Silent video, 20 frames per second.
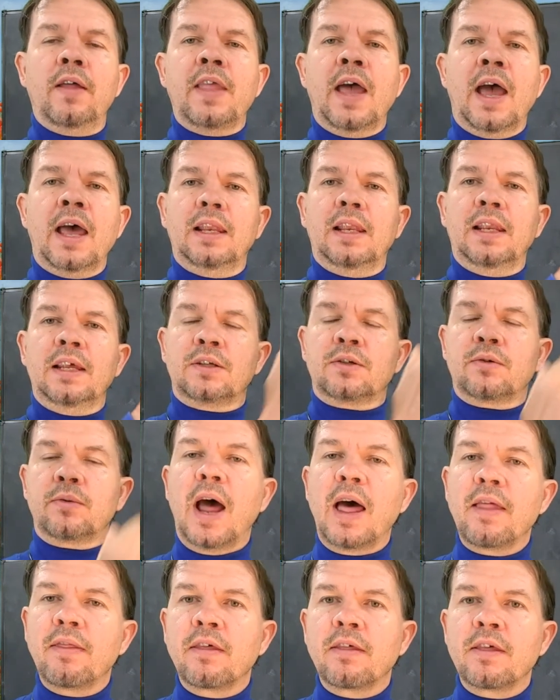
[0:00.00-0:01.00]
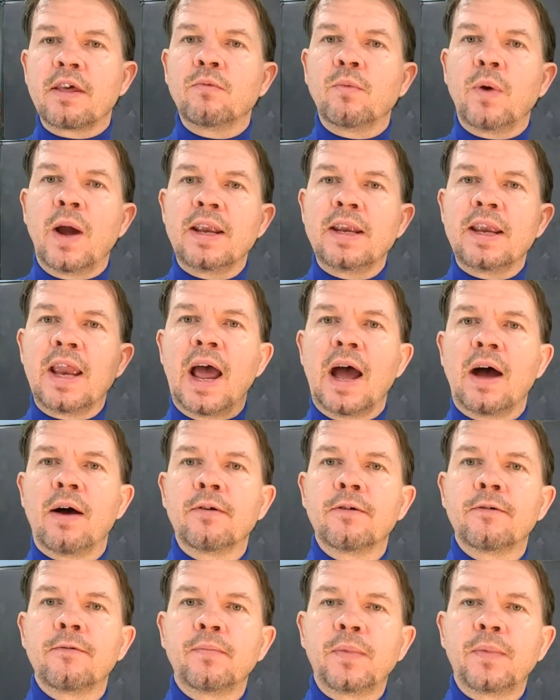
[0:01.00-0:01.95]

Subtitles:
that list rather than went down.